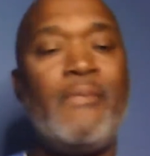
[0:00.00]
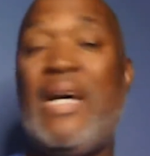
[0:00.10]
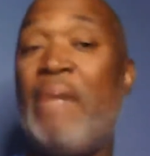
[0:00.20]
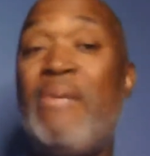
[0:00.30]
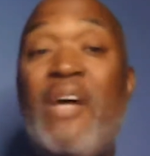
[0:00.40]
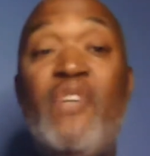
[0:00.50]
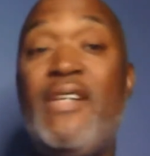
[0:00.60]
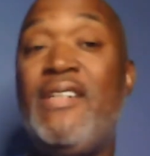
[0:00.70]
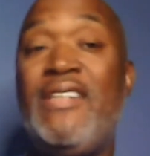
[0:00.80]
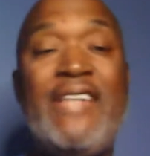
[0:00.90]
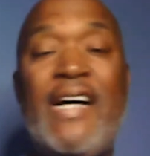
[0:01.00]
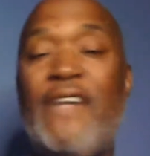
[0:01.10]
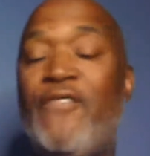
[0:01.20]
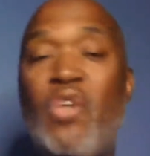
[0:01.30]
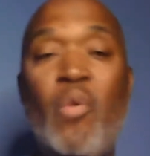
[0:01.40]
I'm not ready to die
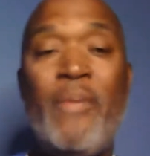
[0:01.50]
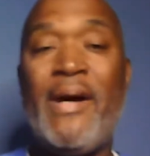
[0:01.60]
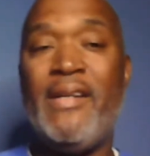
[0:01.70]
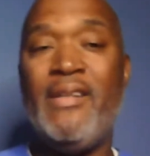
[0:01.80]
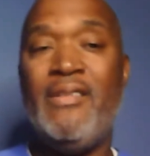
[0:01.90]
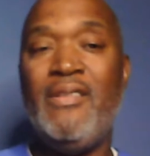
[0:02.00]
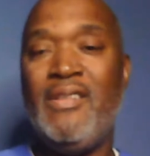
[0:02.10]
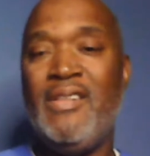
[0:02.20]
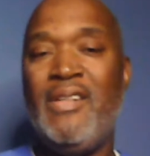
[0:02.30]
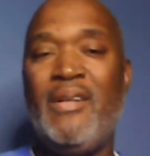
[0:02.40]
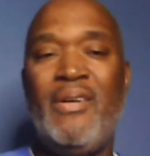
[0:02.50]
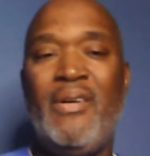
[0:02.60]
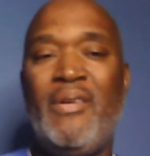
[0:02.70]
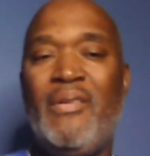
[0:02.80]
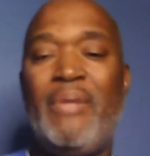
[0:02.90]
for nobody
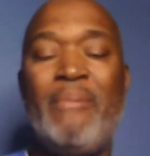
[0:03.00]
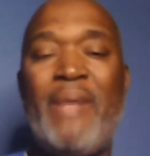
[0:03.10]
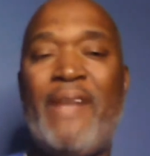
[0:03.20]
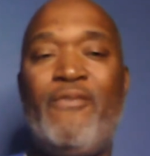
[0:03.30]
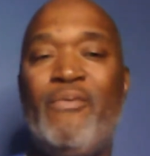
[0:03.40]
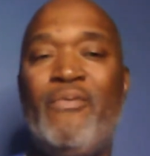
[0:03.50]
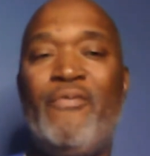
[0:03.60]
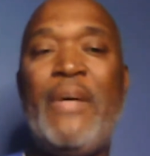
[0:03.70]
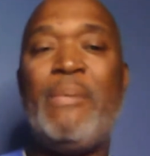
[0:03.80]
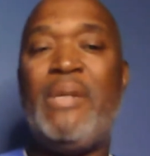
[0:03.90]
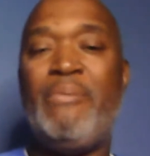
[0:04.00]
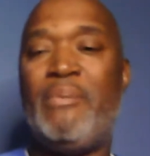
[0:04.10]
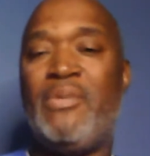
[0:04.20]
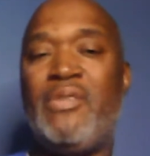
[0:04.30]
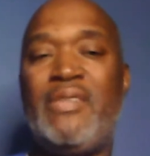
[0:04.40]
but my family
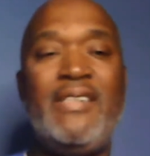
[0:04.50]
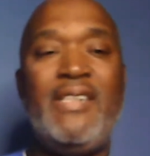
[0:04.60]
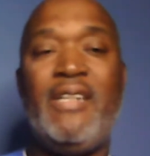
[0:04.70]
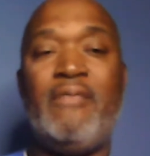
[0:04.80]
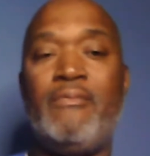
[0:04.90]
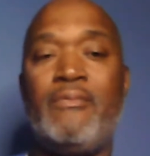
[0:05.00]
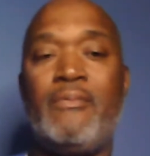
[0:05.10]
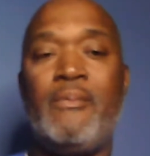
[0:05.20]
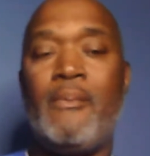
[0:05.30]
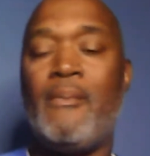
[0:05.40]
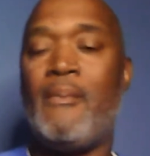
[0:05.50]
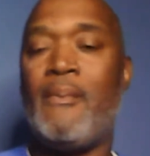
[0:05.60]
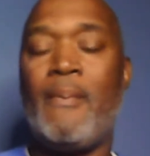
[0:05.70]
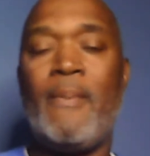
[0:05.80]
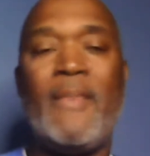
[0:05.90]
members. That's it.
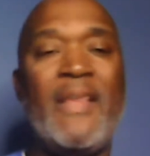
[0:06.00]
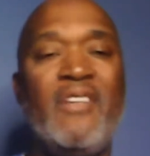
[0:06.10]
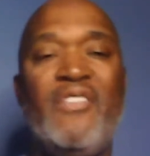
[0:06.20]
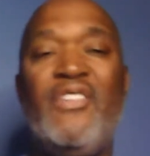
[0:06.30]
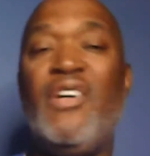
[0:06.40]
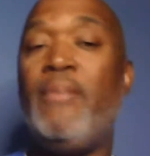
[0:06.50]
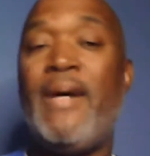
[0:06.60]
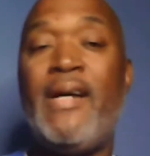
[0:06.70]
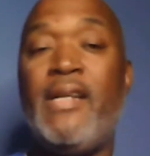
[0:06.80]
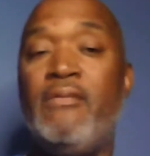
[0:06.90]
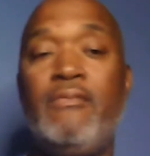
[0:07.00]
Nobody.